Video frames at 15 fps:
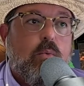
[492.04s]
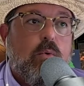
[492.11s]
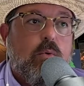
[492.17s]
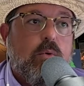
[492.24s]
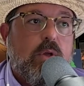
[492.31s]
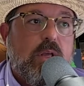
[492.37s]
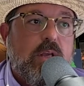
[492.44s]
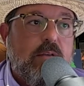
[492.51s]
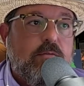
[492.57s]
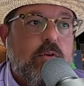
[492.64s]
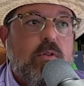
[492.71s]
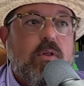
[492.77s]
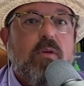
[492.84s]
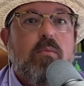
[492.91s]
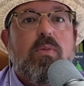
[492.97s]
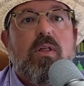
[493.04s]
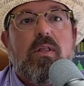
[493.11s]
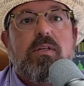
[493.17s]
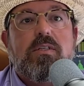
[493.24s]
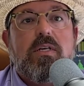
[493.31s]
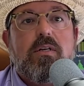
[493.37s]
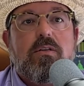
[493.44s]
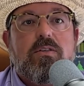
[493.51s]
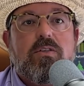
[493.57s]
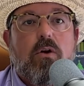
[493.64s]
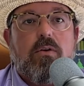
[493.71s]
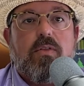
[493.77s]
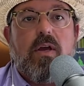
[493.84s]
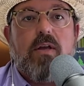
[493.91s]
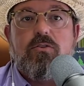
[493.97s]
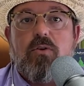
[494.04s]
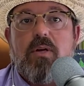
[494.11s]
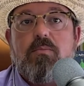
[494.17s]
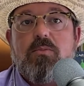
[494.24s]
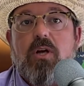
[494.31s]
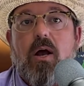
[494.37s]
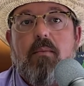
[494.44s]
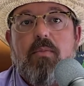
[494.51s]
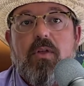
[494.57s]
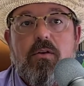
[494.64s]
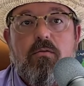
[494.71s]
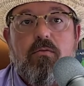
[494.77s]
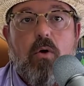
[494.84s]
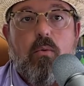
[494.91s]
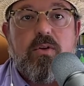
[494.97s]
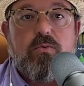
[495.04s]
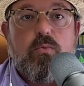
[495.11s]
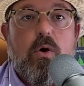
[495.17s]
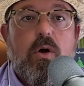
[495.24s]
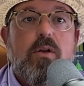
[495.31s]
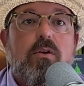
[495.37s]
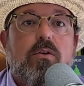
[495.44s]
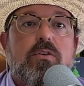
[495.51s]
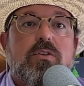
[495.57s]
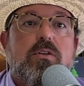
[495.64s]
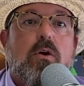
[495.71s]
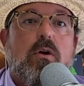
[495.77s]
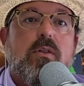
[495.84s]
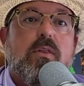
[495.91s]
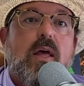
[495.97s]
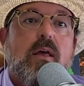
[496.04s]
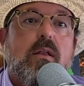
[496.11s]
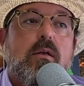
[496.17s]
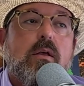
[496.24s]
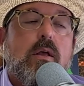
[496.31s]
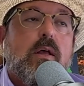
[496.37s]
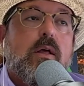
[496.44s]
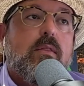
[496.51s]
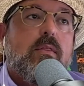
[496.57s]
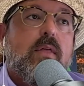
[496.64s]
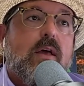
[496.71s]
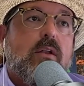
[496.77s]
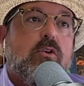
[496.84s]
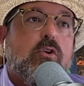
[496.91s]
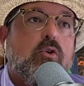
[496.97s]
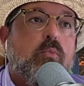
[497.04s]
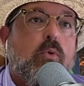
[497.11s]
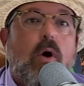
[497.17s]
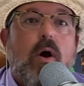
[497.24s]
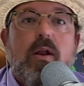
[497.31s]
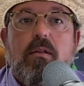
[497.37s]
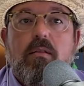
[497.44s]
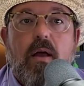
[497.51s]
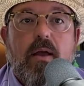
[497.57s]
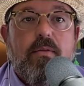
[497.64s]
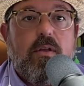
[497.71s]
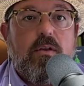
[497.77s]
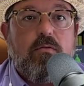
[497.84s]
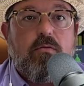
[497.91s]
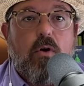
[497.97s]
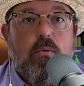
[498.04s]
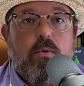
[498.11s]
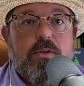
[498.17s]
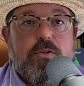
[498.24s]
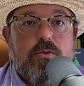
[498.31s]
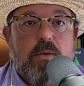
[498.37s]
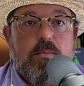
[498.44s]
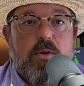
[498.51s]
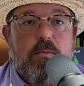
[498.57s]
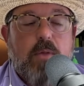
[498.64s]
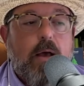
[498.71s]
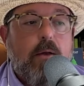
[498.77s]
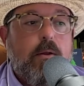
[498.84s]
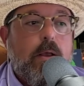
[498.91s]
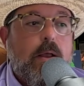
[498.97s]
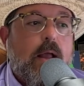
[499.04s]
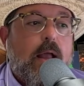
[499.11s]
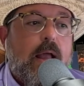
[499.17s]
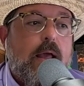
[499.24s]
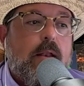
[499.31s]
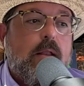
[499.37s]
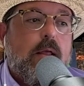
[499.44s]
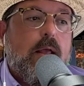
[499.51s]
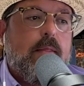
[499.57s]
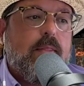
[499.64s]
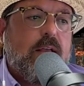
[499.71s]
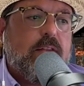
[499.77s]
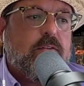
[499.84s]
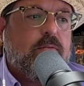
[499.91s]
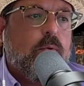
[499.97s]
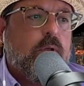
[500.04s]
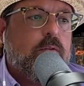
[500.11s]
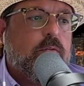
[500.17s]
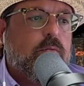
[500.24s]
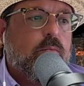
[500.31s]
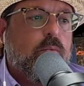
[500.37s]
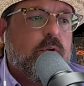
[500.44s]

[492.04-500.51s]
will give you the ability to start that dream job that you've always wanted, or start that new product line that you've always dreamed about. And that's what's